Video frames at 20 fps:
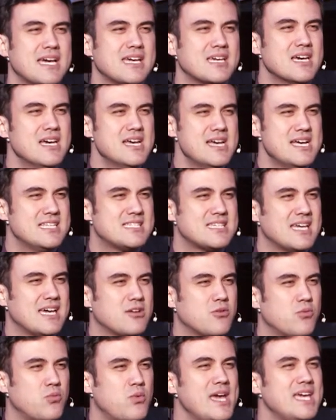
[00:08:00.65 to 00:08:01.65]
like
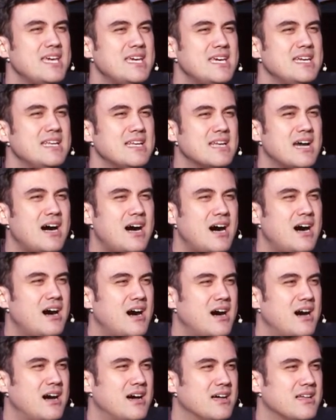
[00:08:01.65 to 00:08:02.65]
waking,
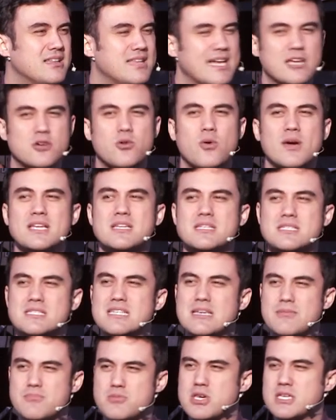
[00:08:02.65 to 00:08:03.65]
like going to
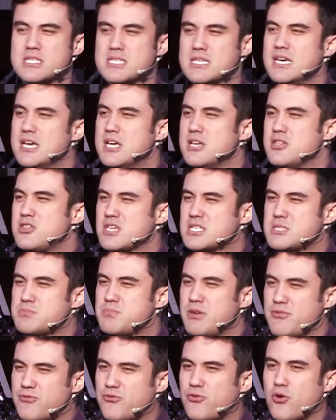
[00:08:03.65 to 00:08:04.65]
sleep just
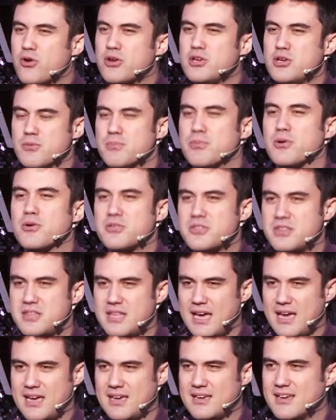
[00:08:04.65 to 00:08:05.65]
before your
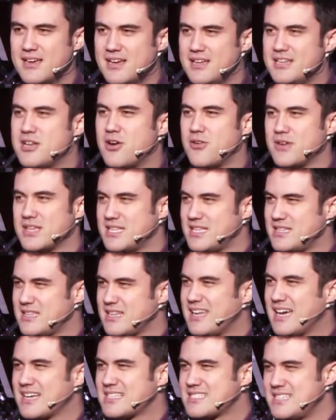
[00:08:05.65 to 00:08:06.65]
birthday, knowing that the
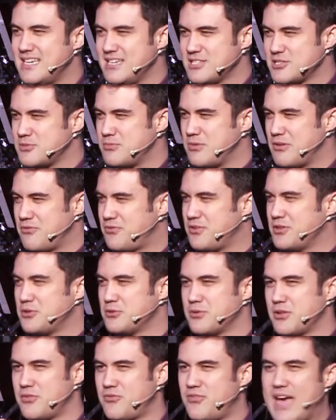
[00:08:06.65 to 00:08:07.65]
next day is going to be filled
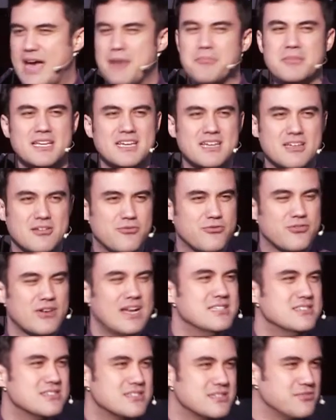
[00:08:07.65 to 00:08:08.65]
with family and
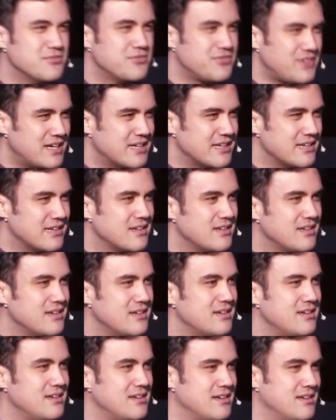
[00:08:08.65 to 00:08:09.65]
friends and fun.
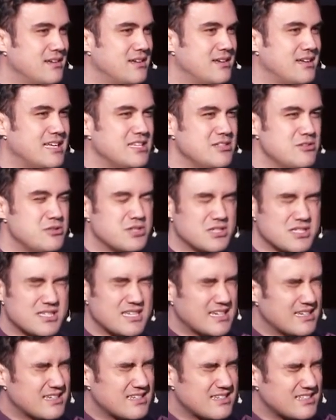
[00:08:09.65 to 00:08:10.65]
And you just
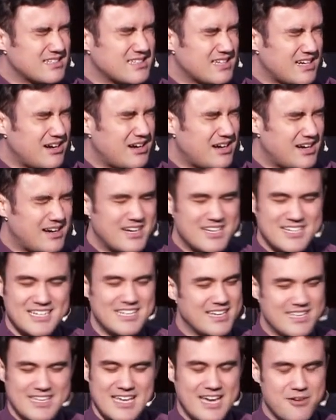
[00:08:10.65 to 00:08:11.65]
like, oh, I
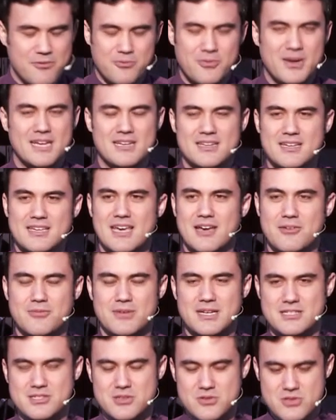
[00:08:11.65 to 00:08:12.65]
can't
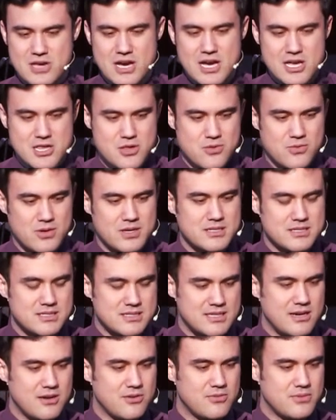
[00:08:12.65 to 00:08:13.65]
wait. So Joshua is
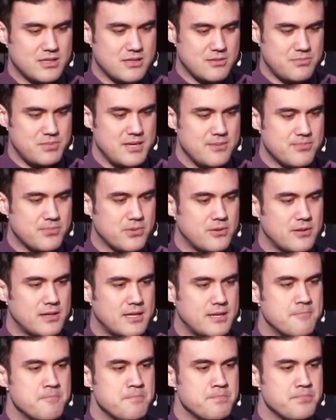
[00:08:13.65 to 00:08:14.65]
there with the people,
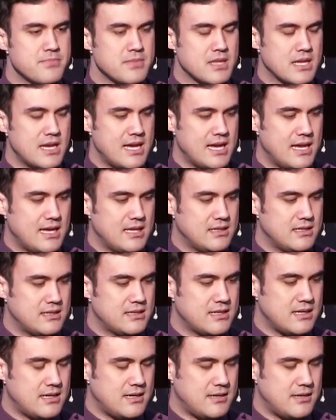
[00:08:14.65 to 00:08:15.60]
and